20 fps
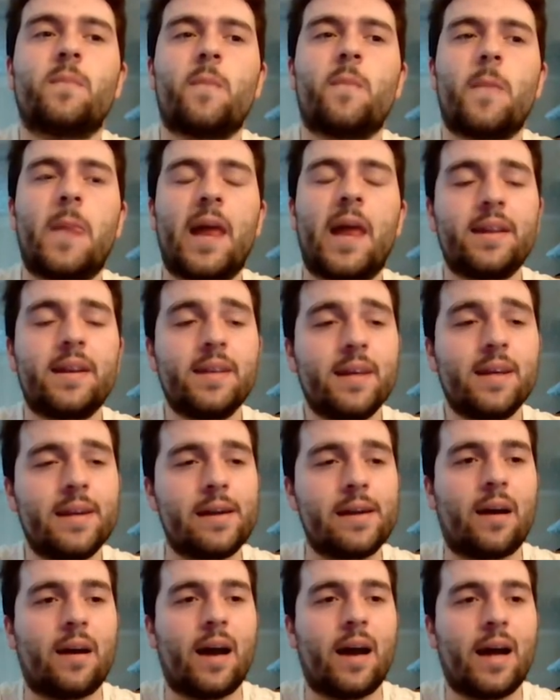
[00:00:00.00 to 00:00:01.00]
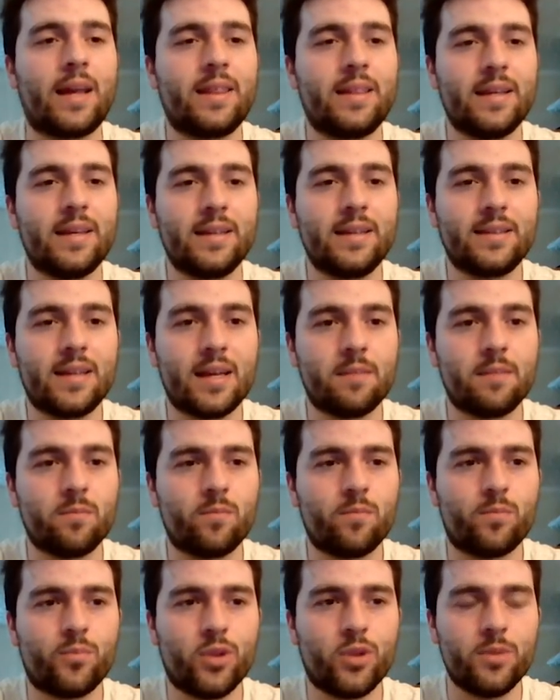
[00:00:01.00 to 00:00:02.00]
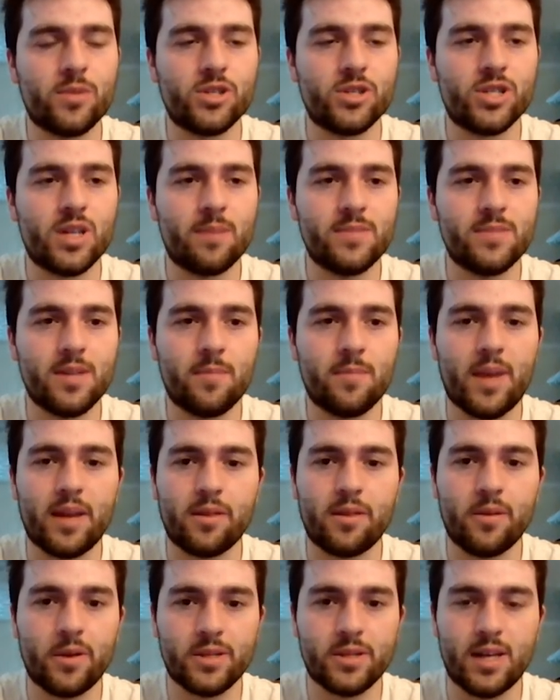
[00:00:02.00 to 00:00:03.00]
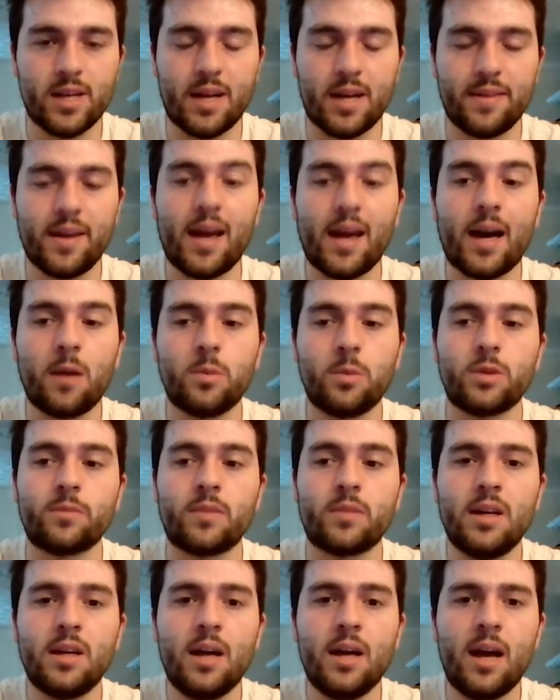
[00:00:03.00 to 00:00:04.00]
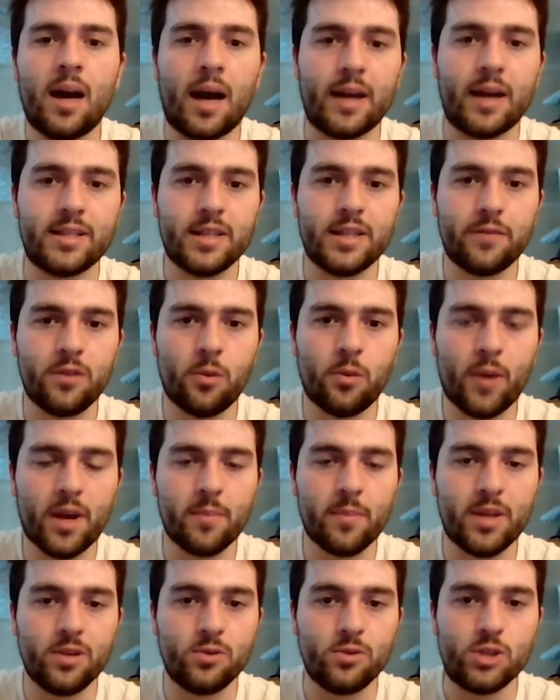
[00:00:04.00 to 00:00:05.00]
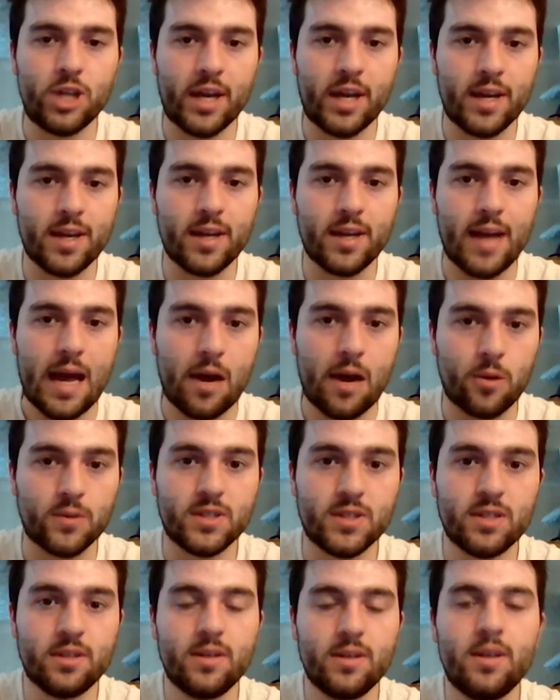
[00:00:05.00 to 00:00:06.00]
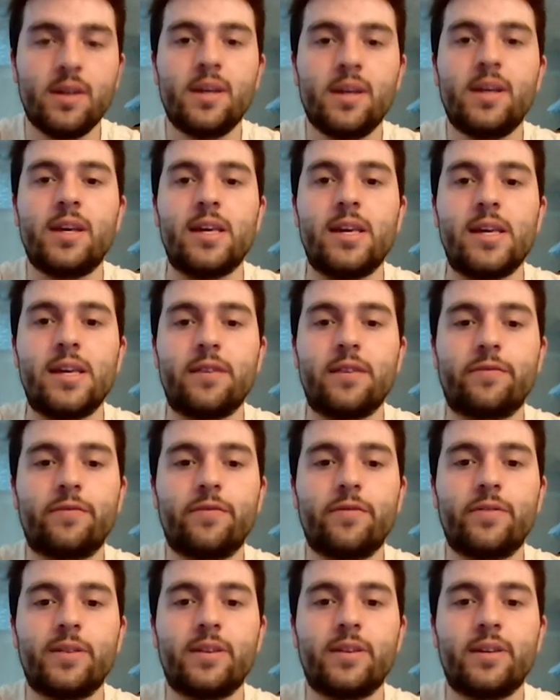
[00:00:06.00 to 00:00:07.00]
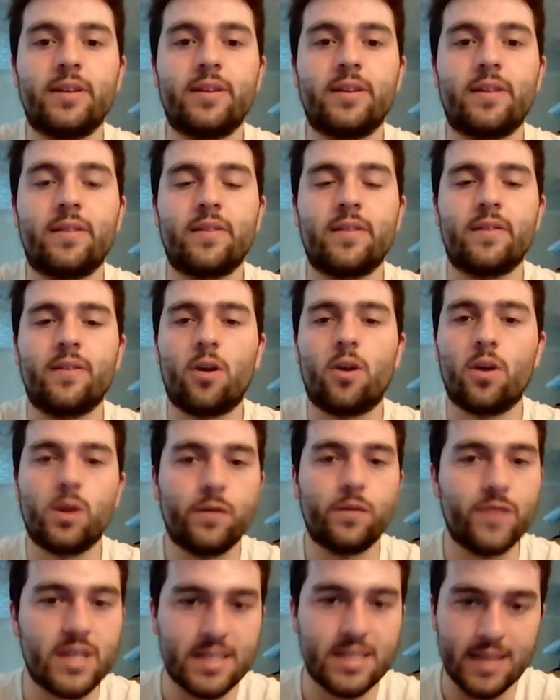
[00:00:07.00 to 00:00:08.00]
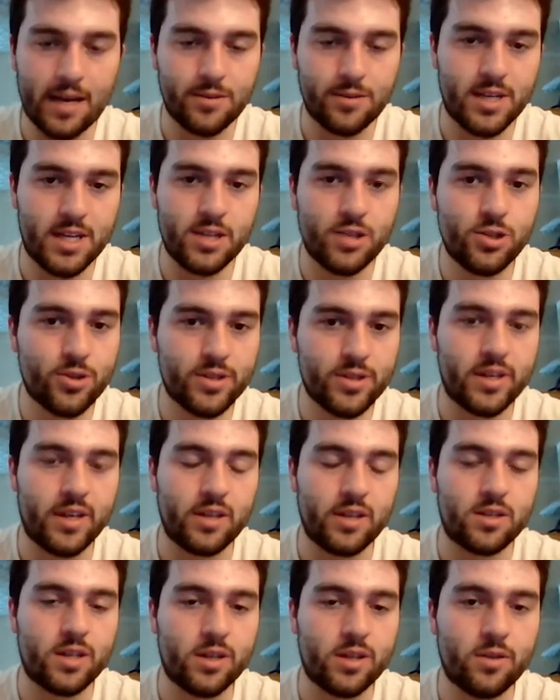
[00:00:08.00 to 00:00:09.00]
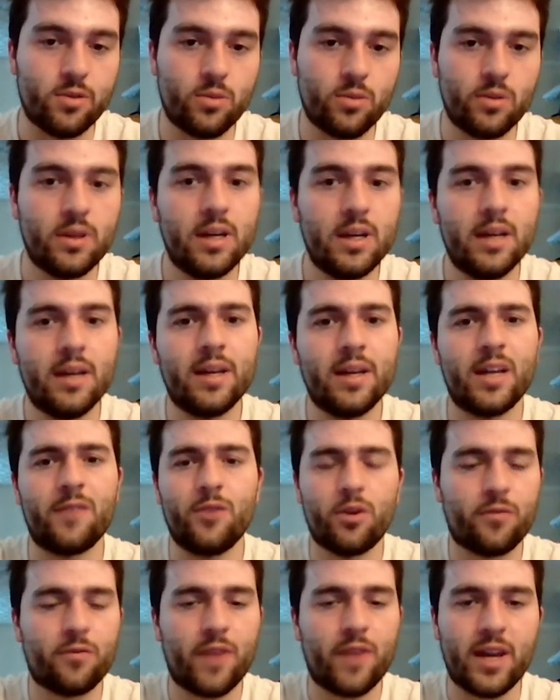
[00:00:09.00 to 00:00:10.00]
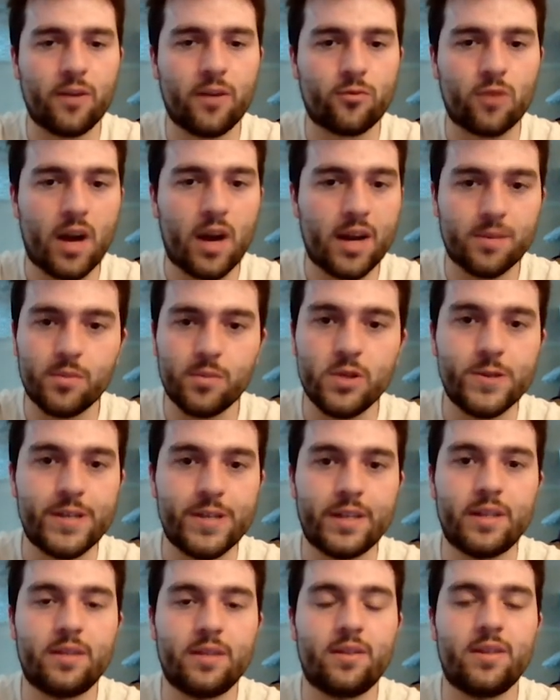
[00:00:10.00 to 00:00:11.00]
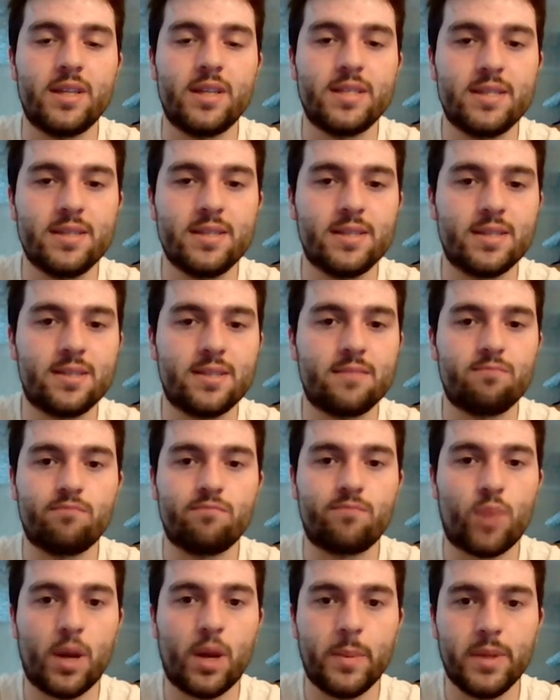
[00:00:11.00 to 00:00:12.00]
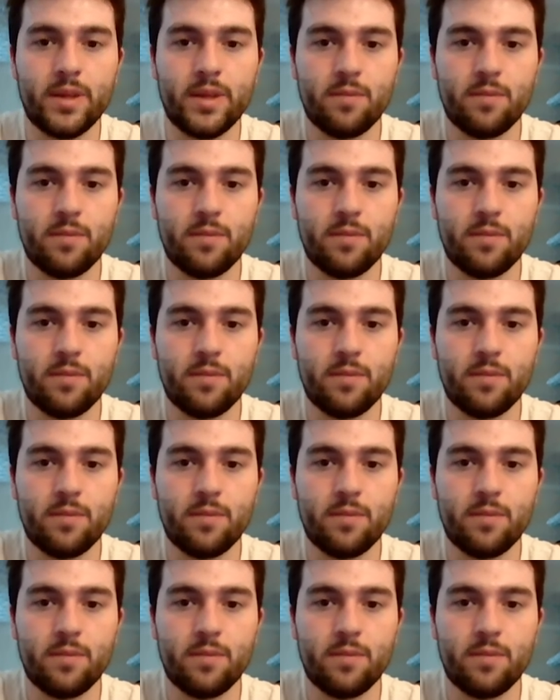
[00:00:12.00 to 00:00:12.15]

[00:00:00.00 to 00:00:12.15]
yeah, I think that pretty much sums up my thoughts on the album. I definitely recommend you checking it out if all of this sounds interesting to you. If you're a fan of rock music, this is probably